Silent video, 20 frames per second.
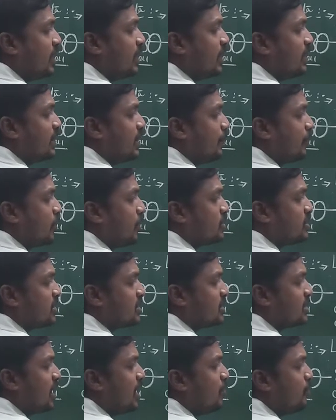In the
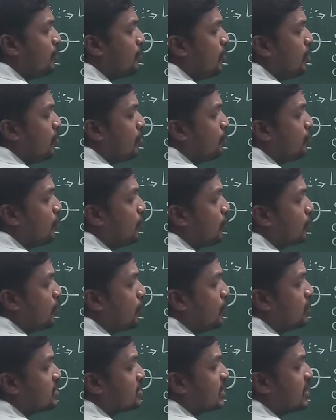process of
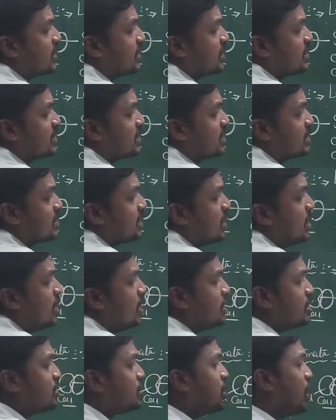photosynthesis.
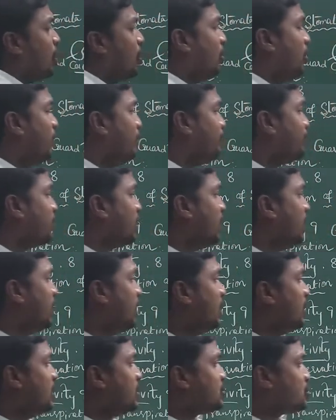So,
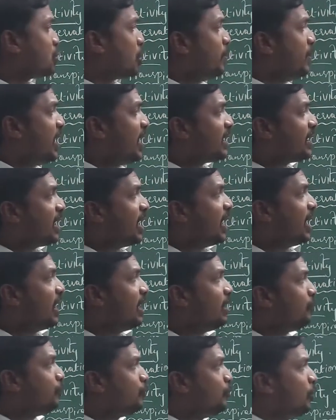stomata
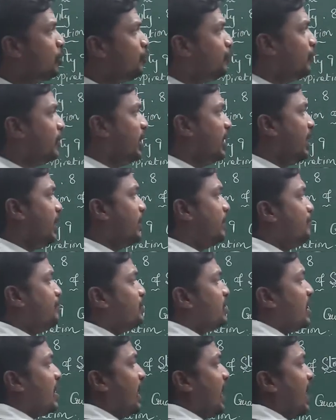helpful
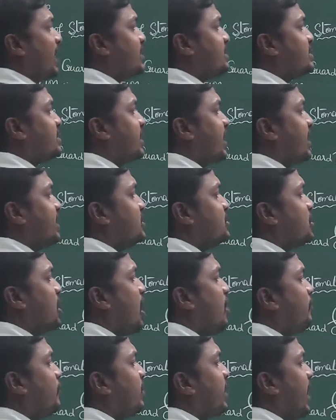for exchange
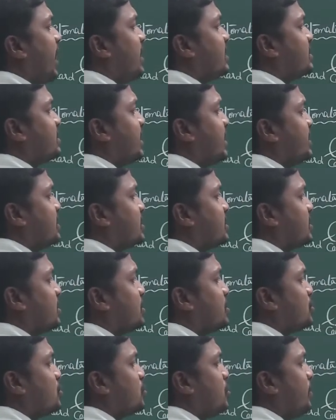of gases.
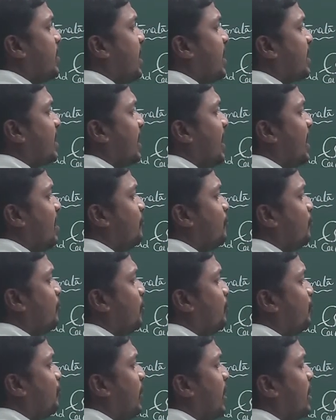Stomata
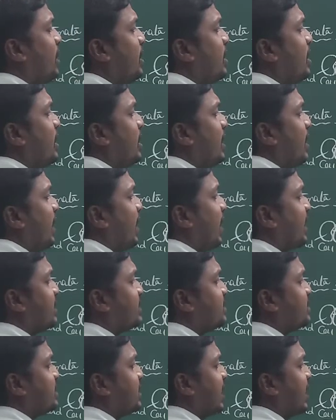helpful for
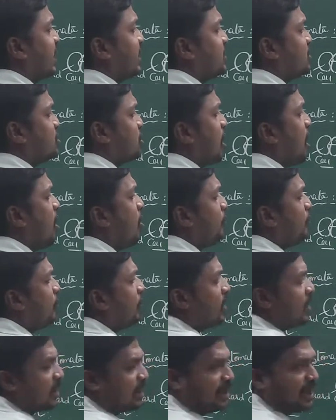exchange
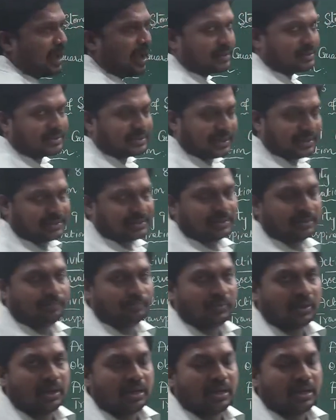of gases.